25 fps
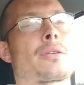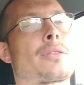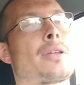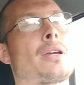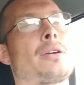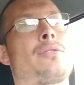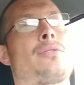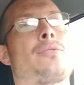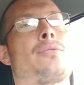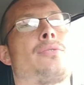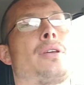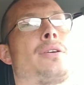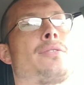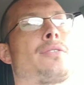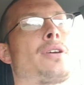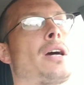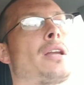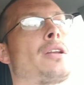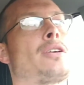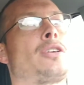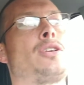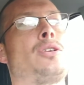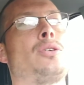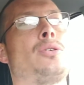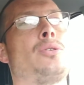They've got
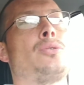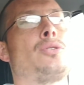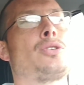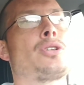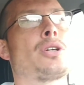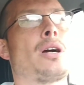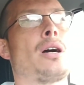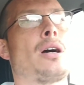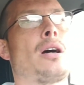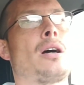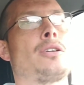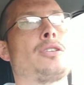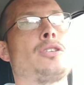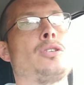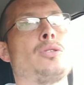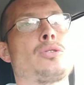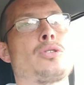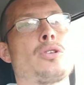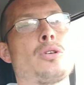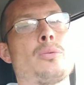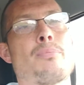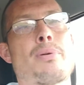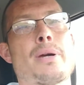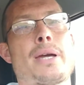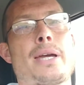a huge
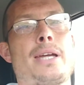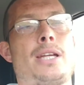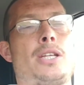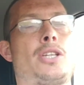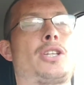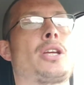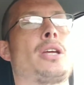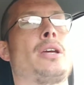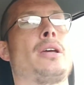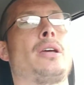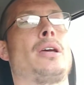YouTube page,